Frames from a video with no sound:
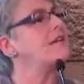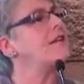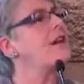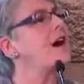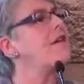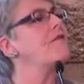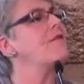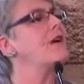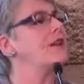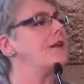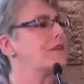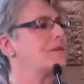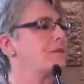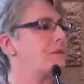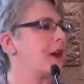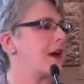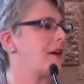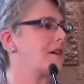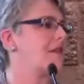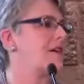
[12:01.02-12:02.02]
love us
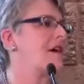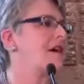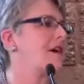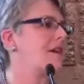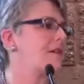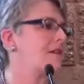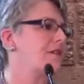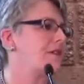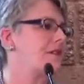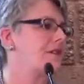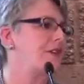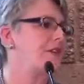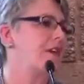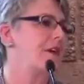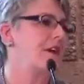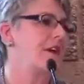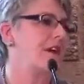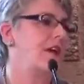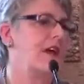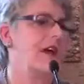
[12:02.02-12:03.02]
back to health,
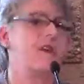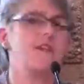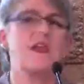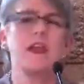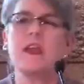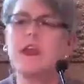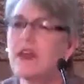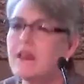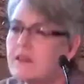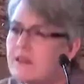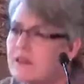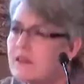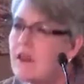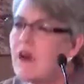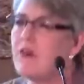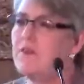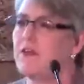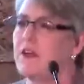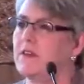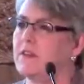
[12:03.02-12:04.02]
and they can
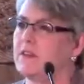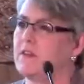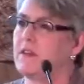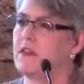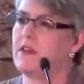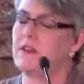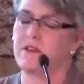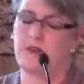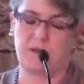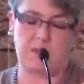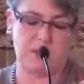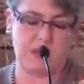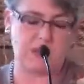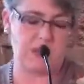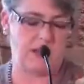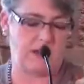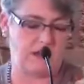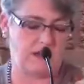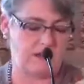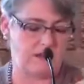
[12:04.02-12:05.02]
love us into
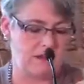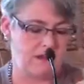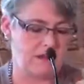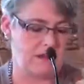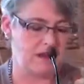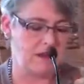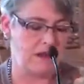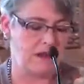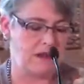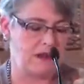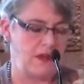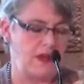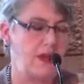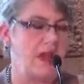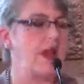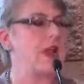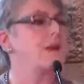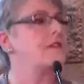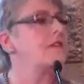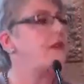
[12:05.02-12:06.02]
being,
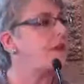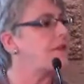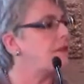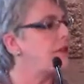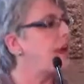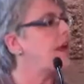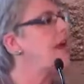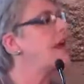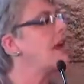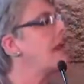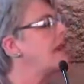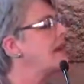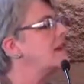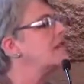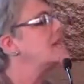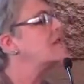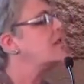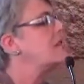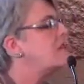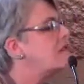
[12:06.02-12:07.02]
and that they
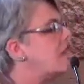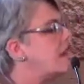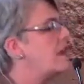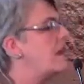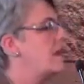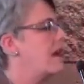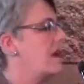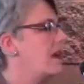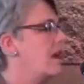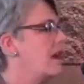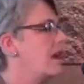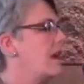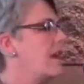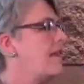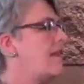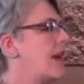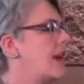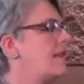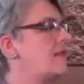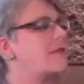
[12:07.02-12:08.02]
can see
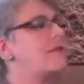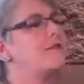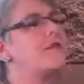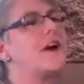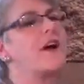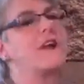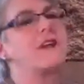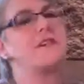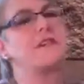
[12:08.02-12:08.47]
that divine